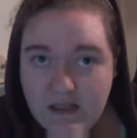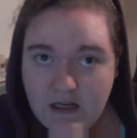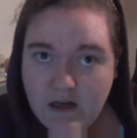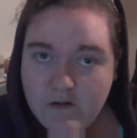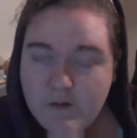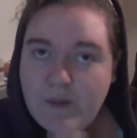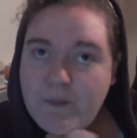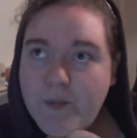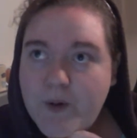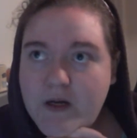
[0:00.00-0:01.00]
I
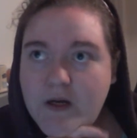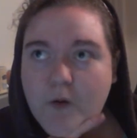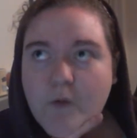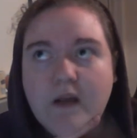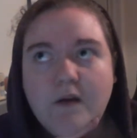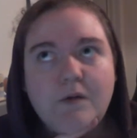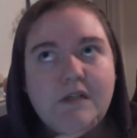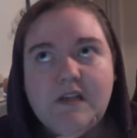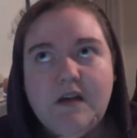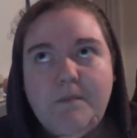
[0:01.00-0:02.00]
remember when I
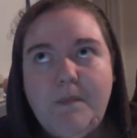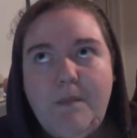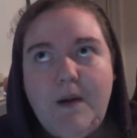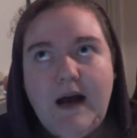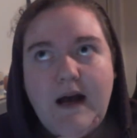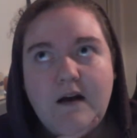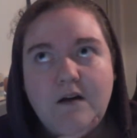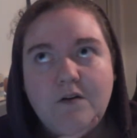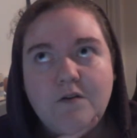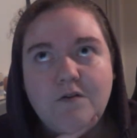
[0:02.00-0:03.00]
was
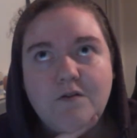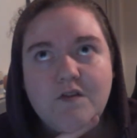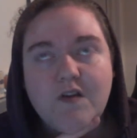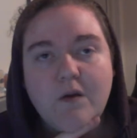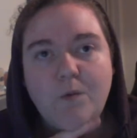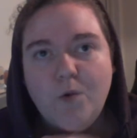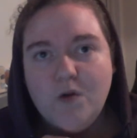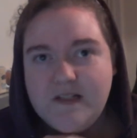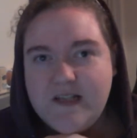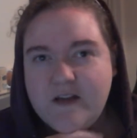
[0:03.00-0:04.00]
about, I want
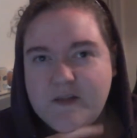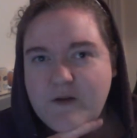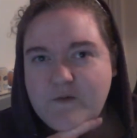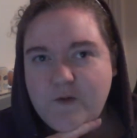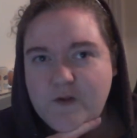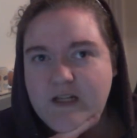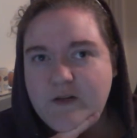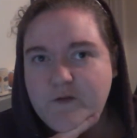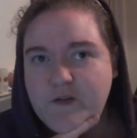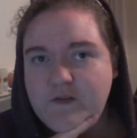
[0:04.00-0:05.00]
to say I was about 14 or
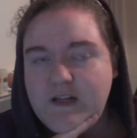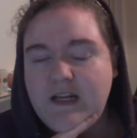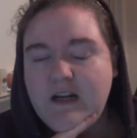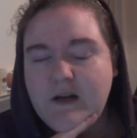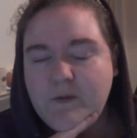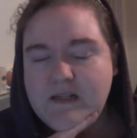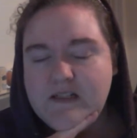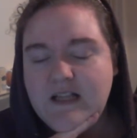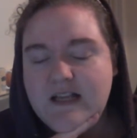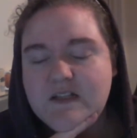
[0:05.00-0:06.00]
15, I went to
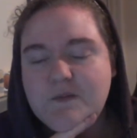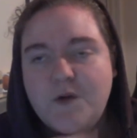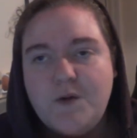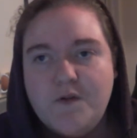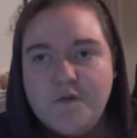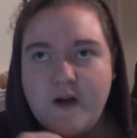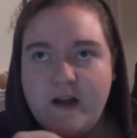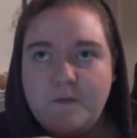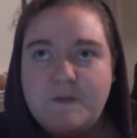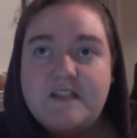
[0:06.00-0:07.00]
Glastonbury with a friend
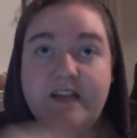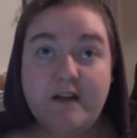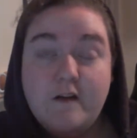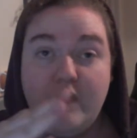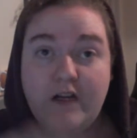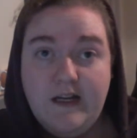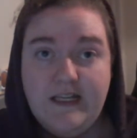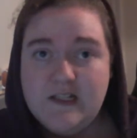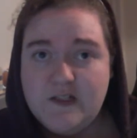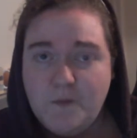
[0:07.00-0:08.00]
and we stayed
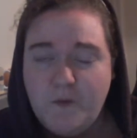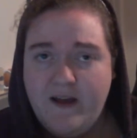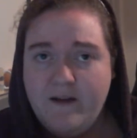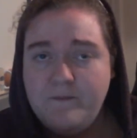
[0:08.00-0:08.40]
overnight somewhere.